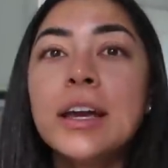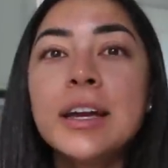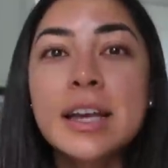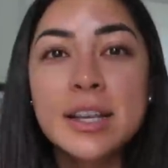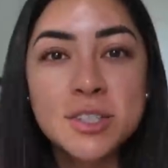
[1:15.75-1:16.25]

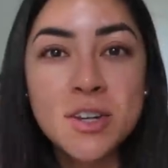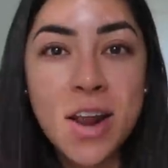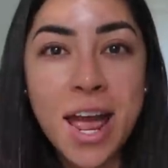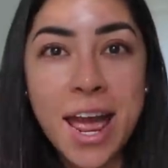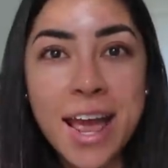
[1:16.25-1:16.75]

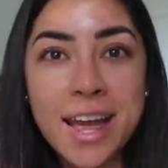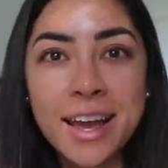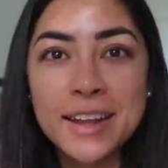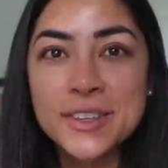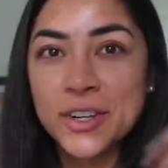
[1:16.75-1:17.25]
yesterday,
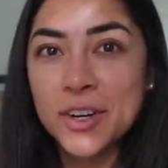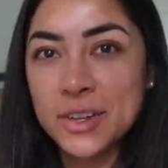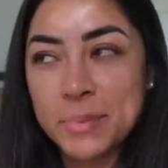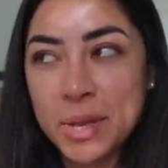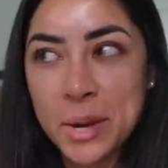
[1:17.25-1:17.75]
insert
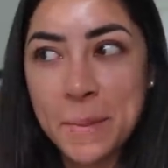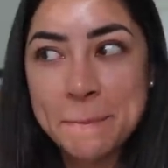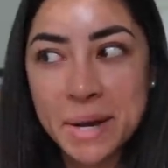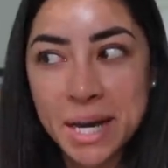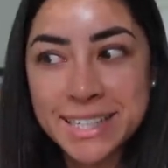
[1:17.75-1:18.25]
clip here,
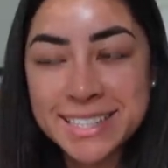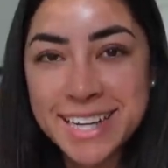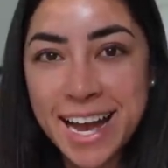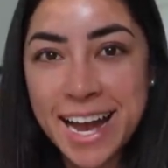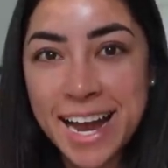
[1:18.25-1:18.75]
but
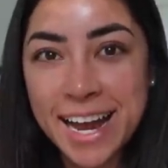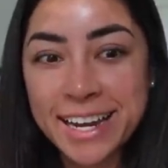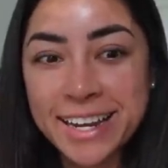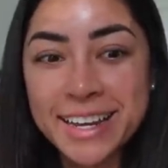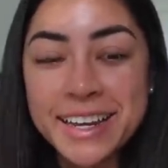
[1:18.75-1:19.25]

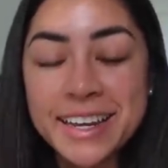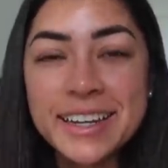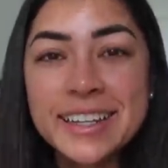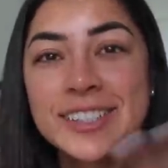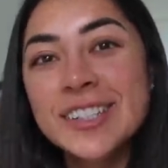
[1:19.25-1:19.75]
I
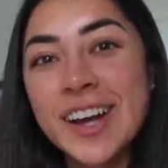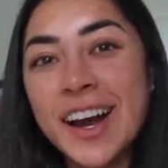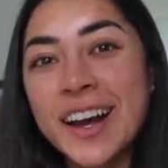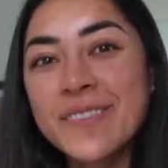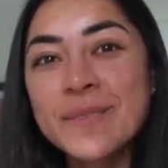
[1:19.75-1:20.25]

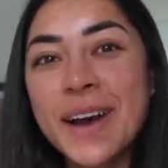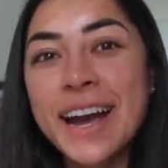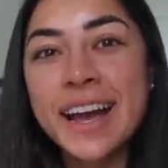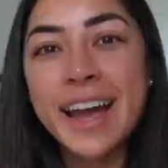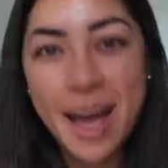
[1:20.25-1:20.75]
shot
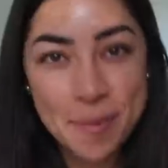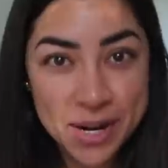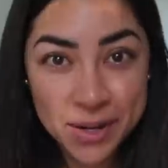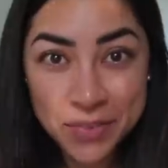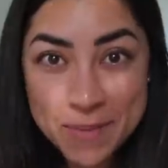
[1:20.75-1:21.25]
my Happy
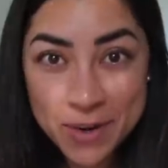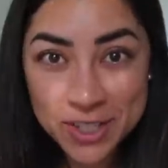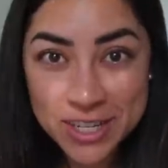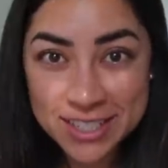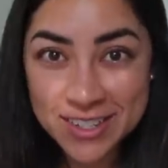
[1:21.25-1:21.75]
and Healthy
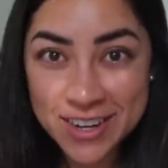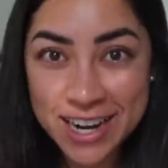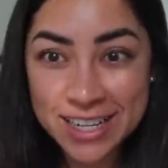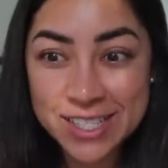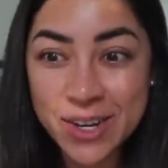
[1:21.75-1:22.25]
merch
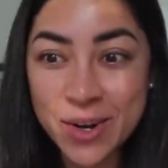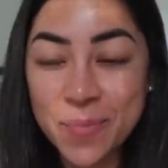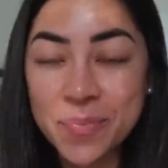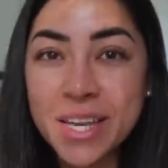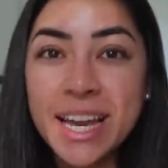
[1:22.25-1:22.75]
yesterday.
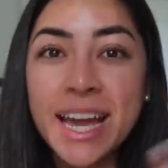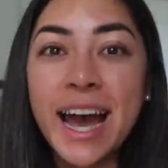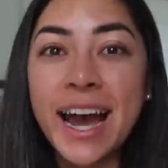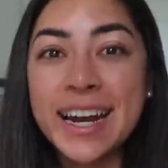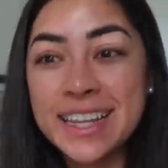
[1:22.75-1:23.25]
So
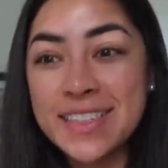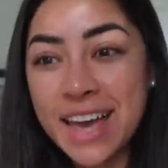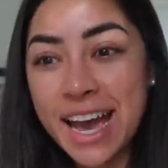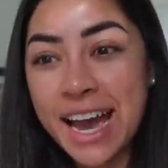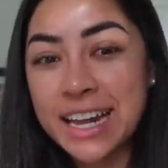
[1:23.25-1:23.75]
I did
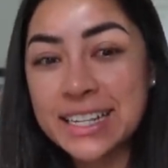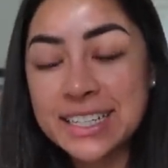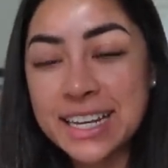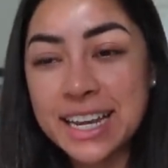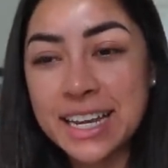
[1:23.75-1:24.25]
that,
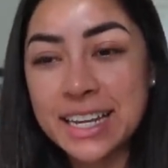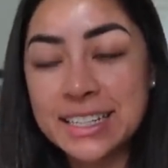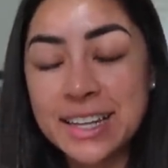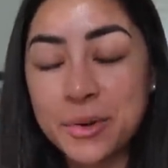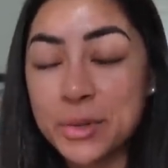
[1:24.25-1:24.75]

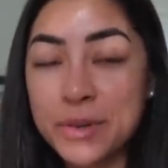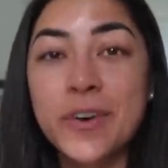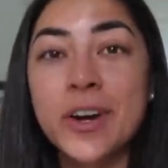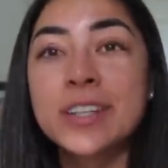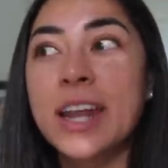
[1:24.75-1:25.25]
and that was really
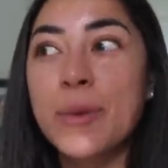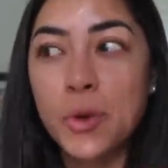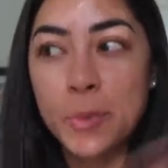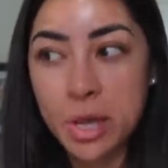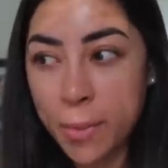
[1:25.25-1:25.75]
fun. Today I'm
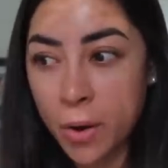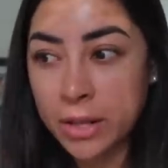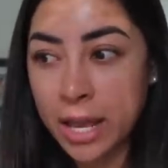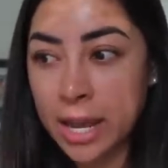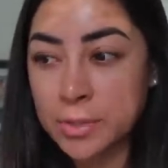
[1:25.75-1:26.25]
filming a
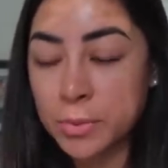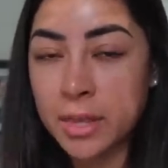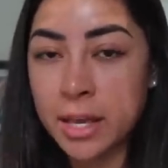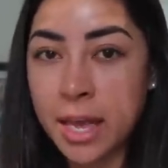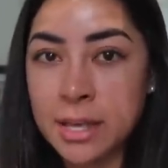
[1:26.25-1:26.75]
podcast
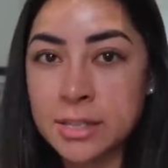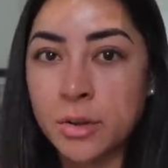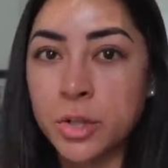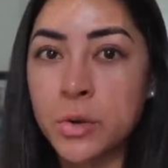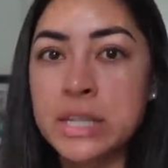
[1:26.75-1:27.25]
with a guest
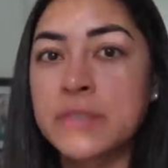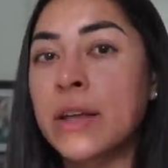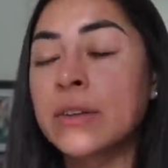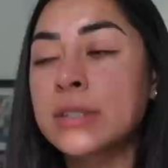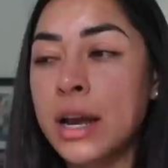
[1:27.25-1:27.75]
called Grace
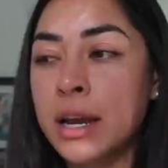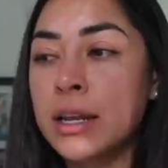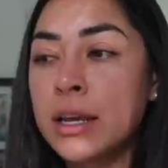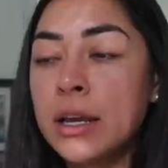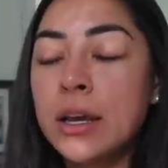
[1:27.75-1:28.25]

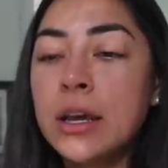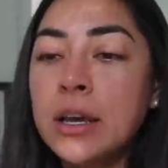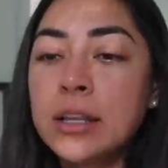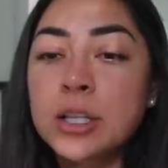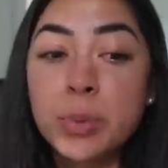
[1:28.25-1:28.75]
Valentine.
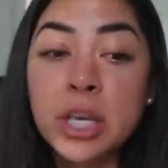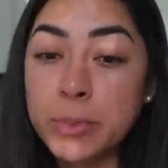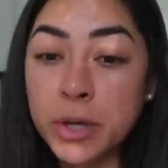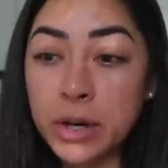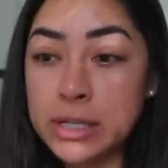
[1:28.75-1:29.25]
This week has
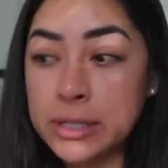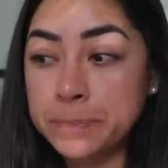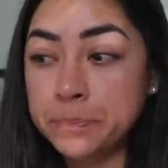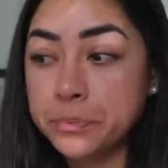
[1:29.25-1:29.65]
been crazy